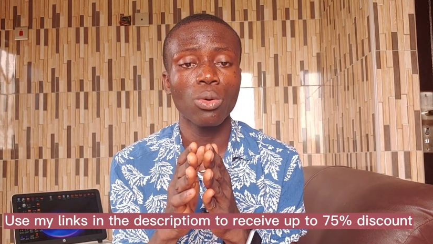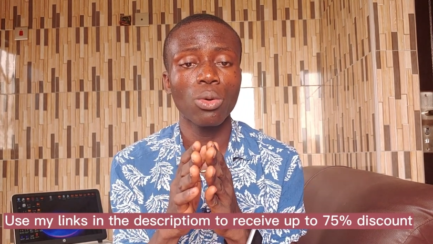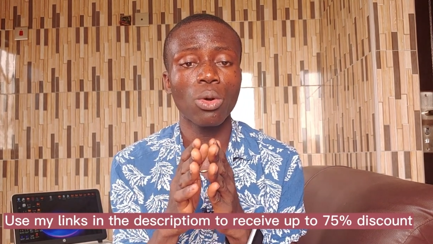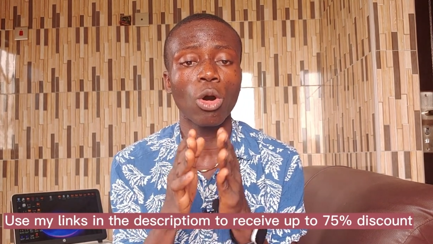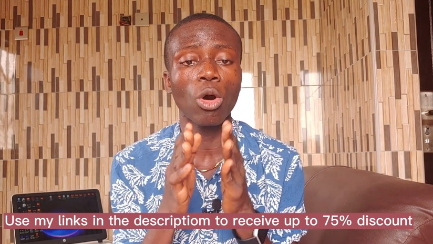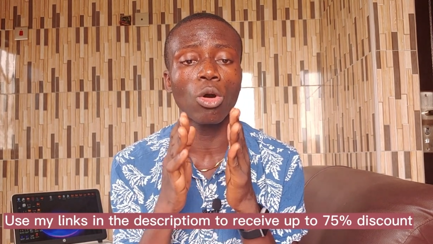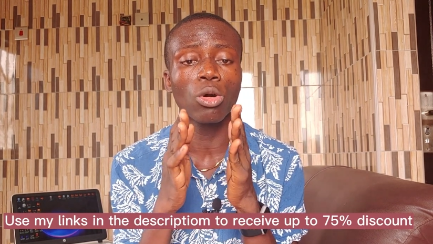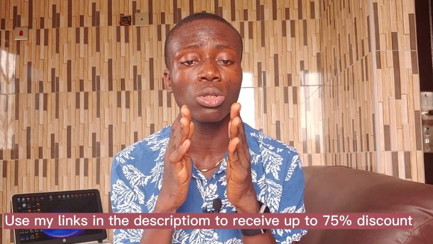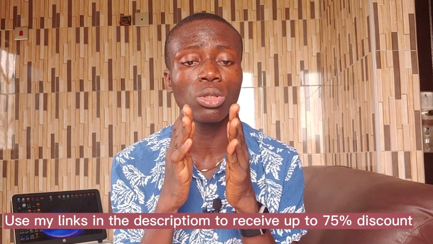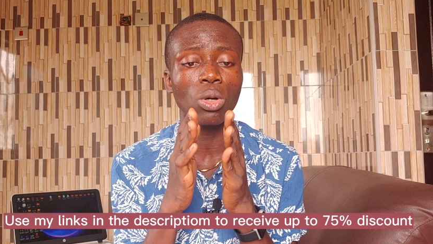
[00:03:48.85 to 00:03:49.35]

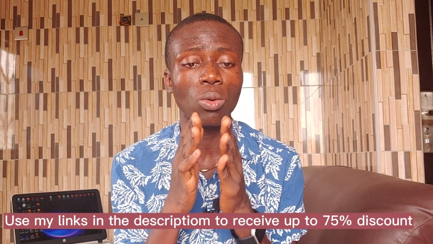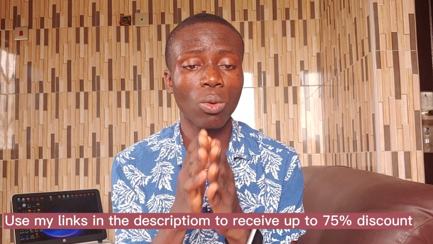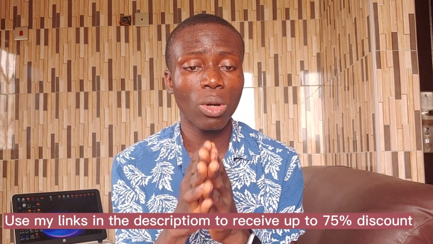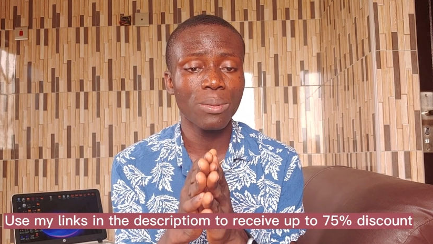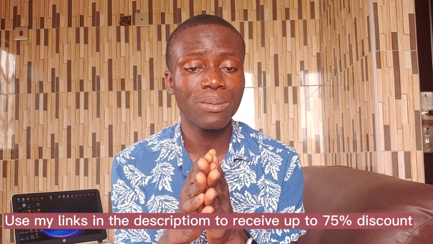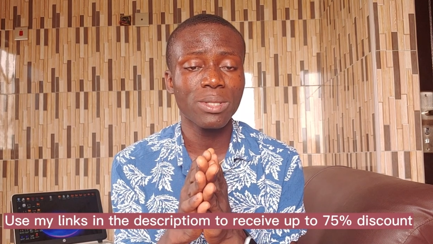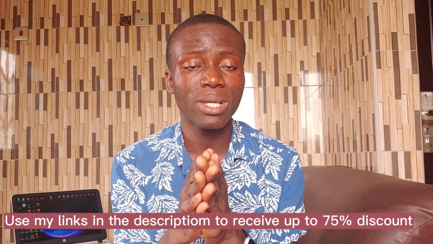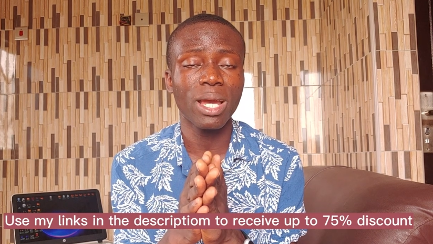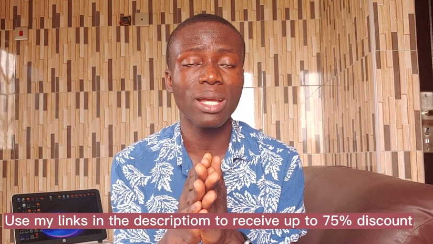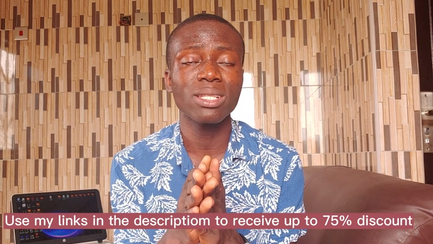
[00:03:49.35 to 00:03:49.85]
or your
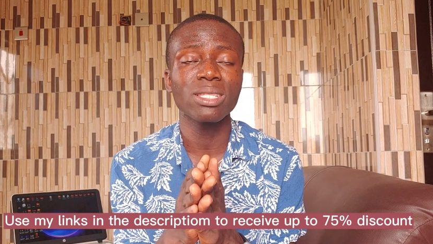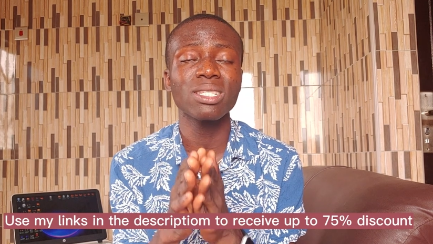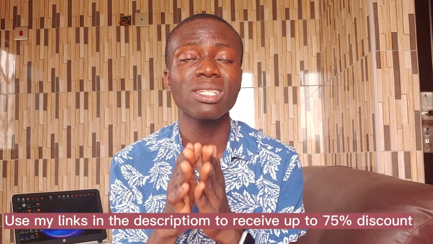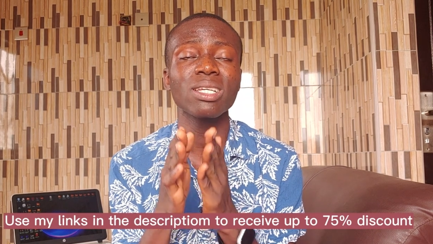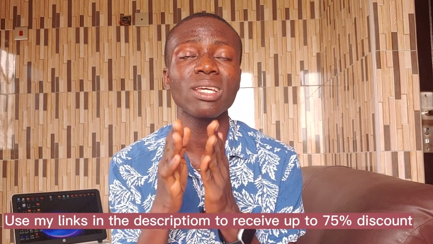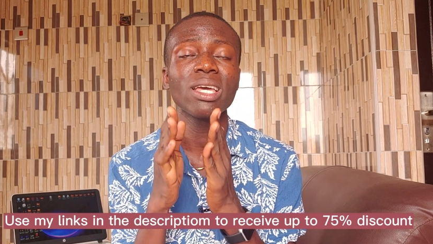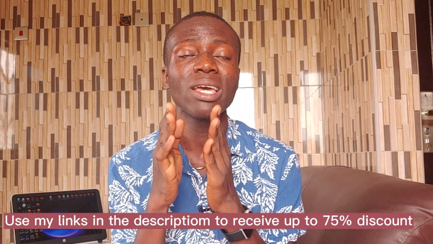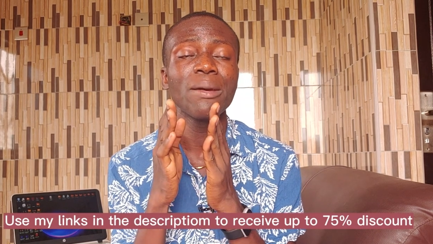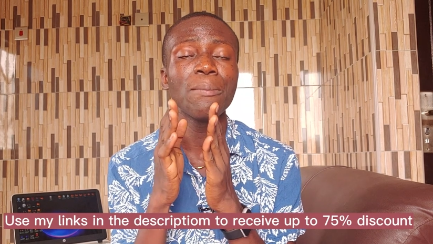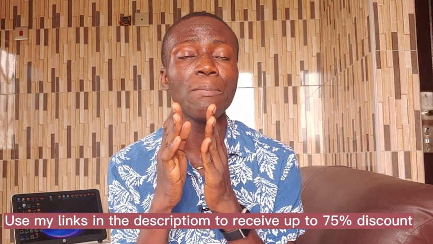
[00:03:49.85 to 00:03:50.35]
website,
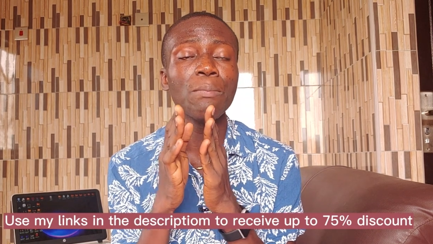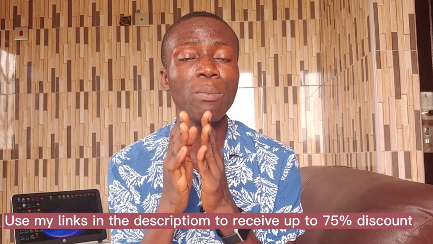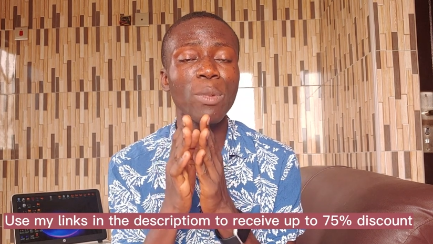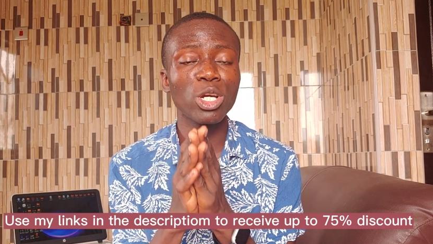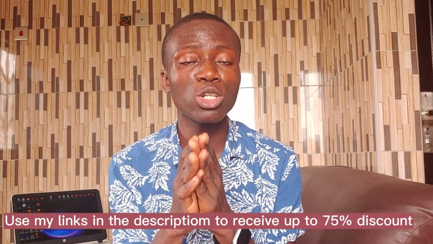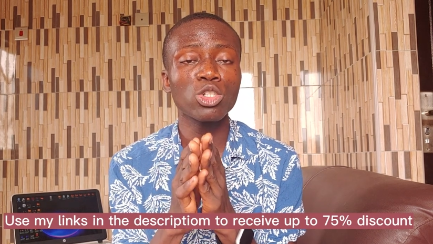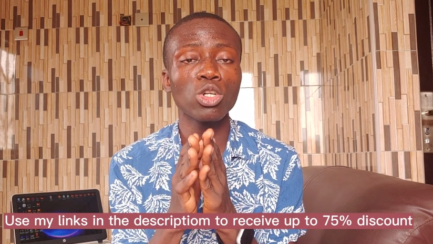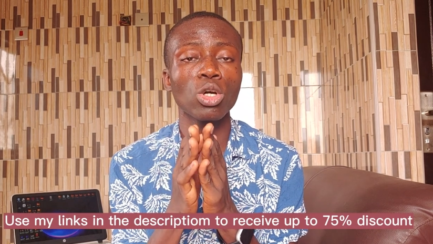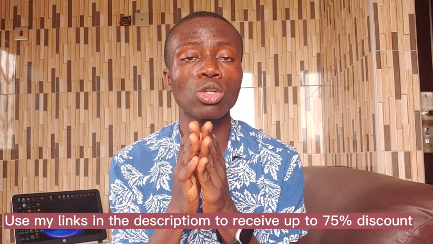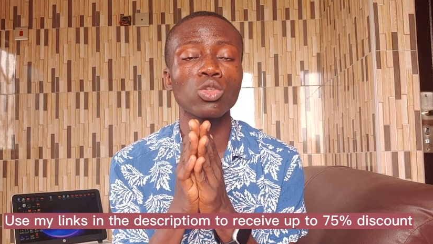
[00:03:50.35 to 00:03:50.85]

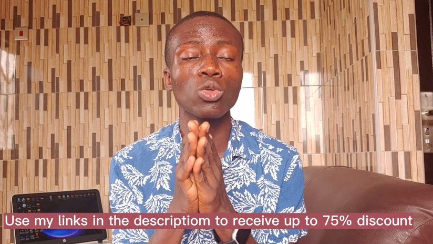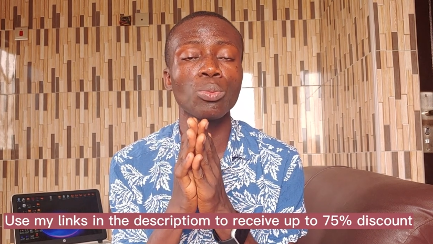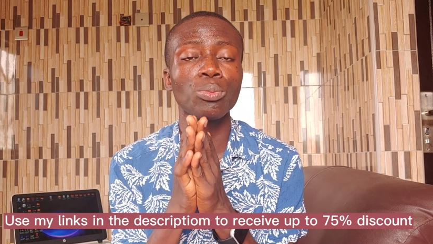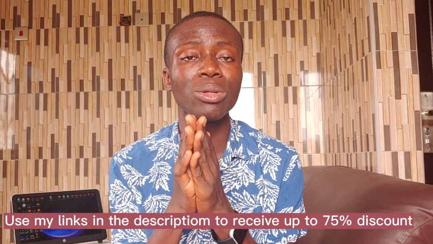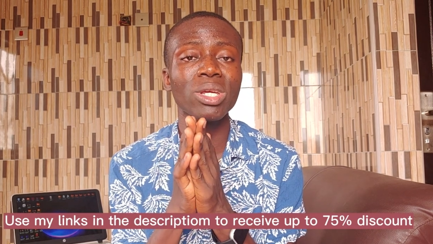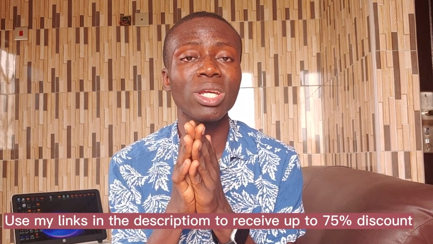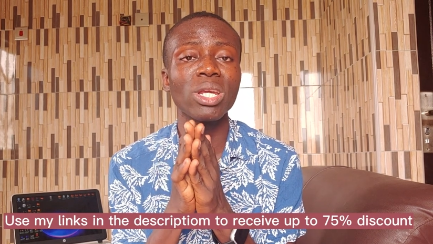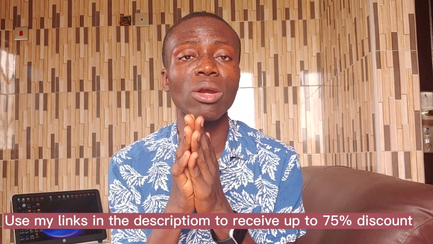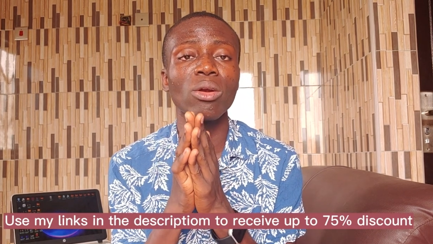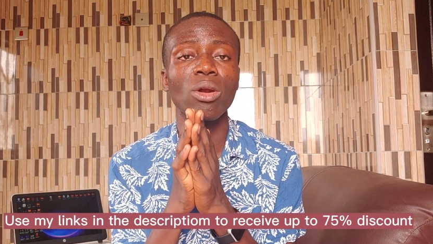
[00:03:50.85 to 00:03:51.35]
make sure to
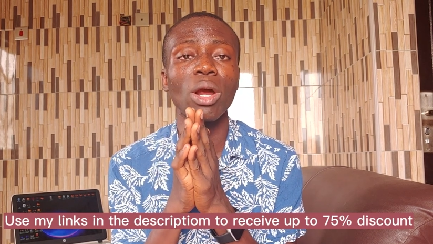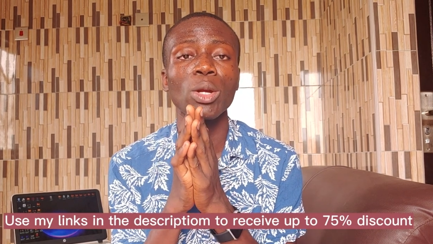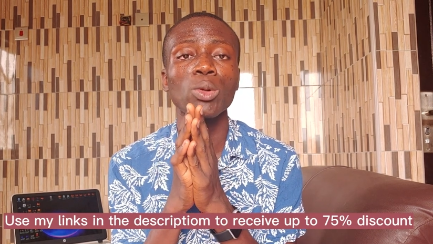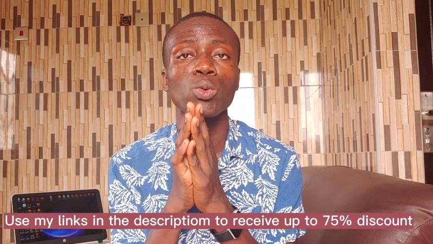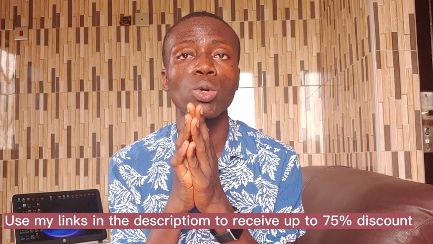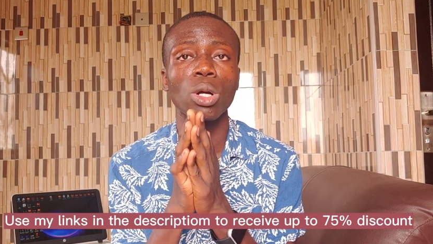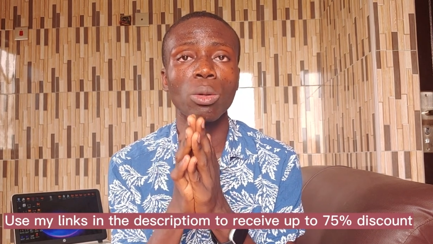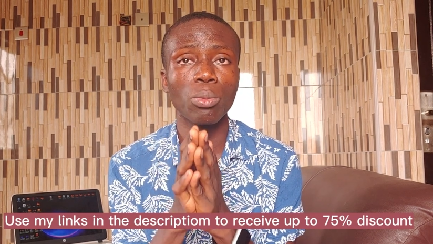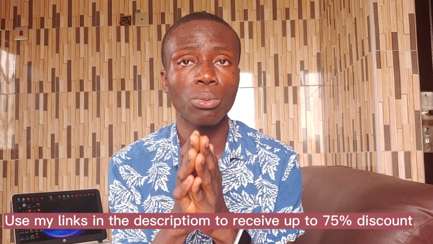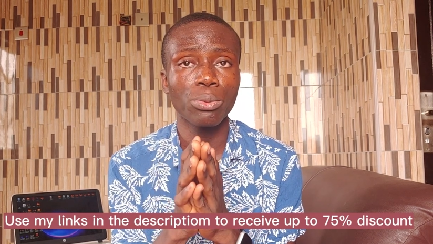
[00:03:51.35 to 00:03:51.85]
pick the right
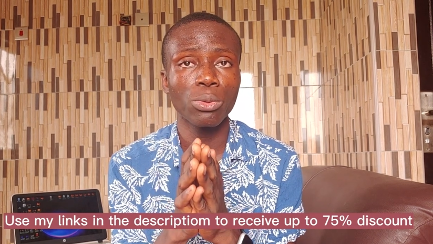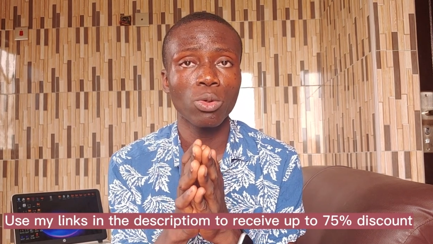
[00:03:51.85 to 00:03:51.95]
web